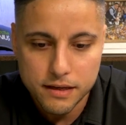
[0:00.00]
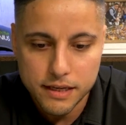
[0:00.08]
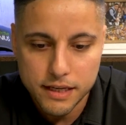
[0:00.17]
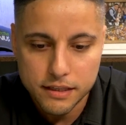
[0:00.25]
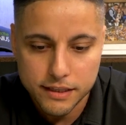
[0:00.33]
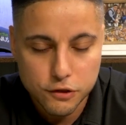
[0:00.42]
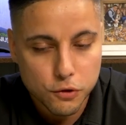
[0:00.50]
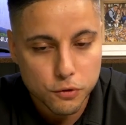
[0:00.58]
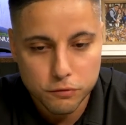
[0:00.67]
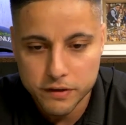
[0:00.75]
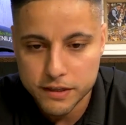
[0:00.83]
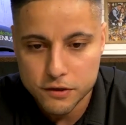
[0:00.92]
like 2 or
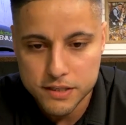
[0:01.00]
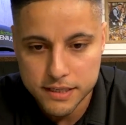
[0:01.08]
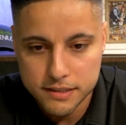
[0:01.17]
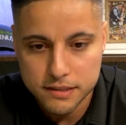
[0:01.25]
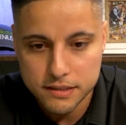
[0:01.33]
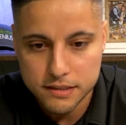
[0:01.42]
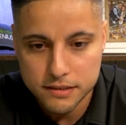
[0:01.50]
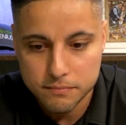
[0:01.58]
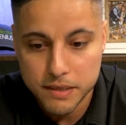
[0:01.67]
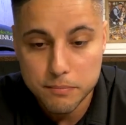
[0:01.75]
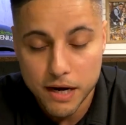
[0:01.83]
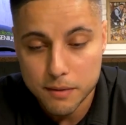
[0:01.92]
3 years into
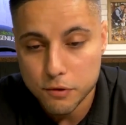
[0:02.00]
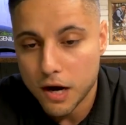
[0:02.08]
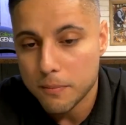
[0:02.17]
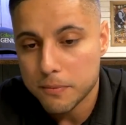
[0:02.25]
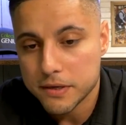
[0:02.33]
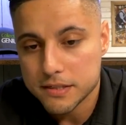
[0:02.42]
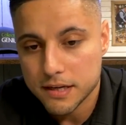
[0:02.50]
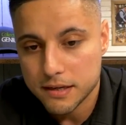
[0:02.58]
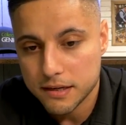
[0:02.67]
me buying properties,